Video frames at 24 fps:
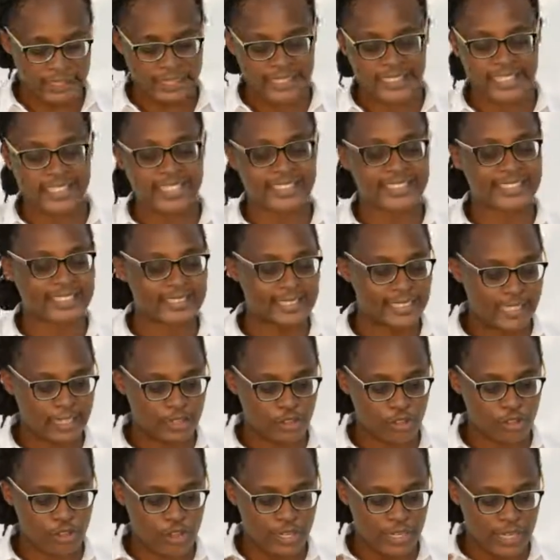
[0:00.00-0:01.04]
And then
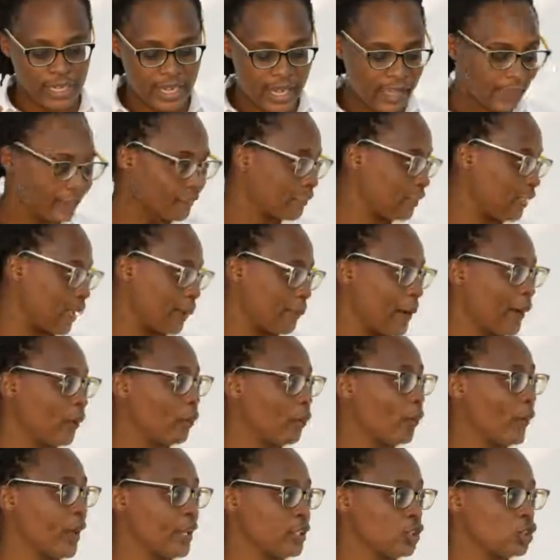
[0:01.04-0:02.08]
the next time I
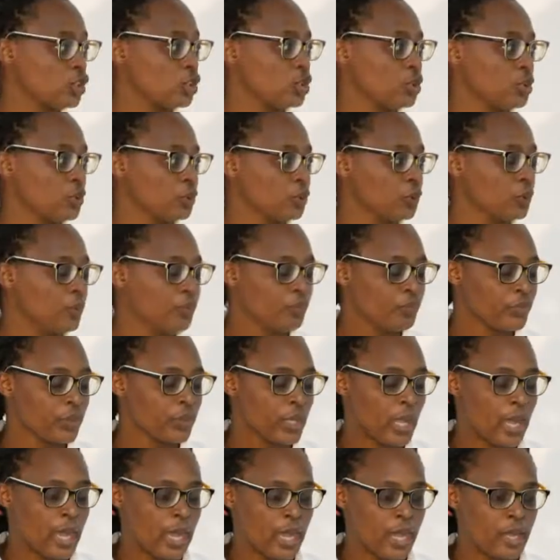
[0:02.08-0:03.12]
went to
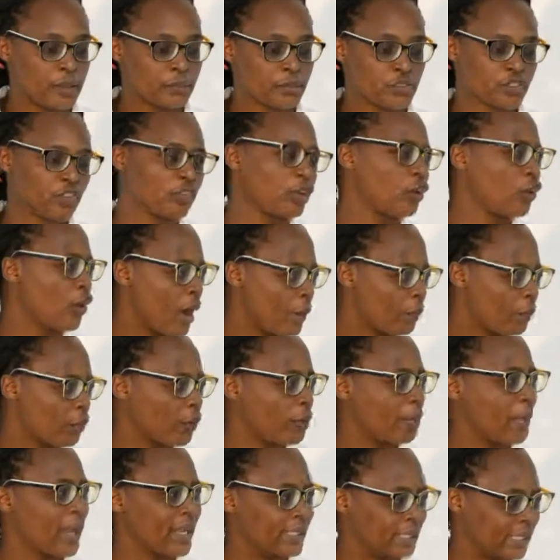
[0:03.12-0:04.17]
follow up
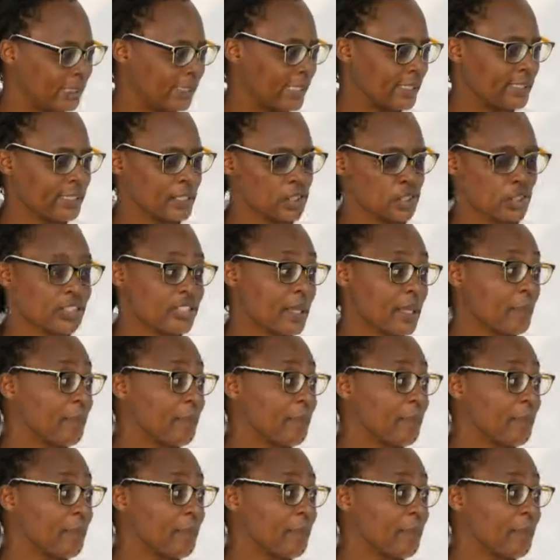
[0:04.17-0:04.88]
on my dissertation,